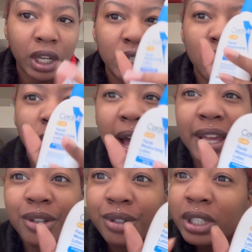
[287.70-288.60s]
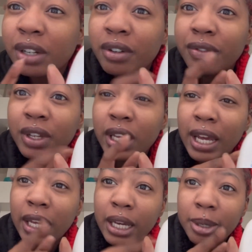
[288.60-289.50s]
so I use
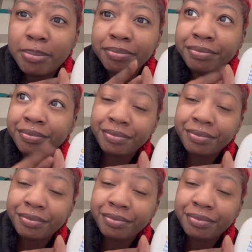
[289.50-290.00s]
CeraVe AM